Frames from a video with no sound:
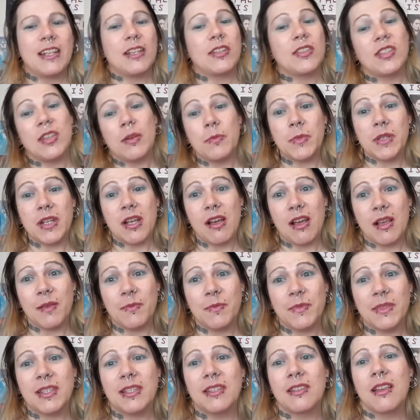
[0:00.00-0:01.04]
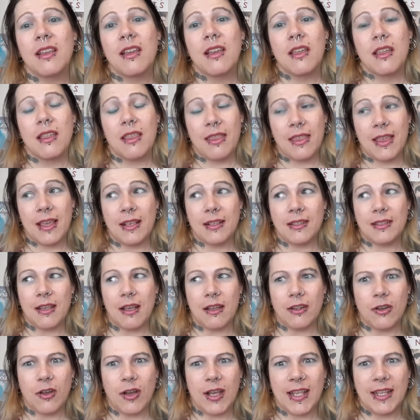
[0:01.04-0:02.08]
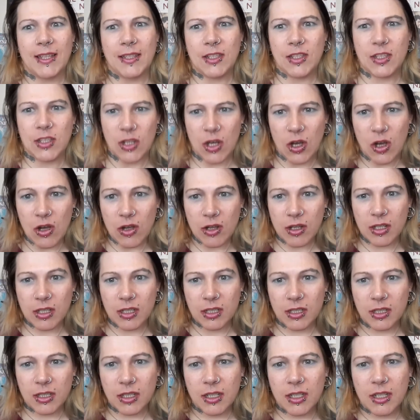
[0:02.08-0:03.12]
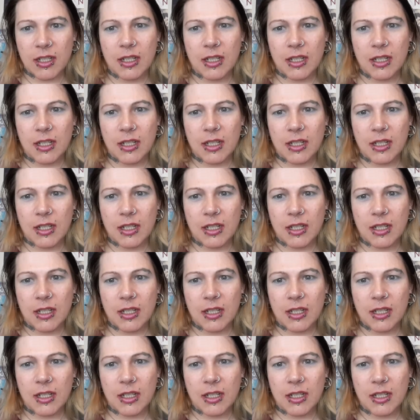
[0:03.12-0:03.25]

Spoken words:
Now, sometimes things are not in stock.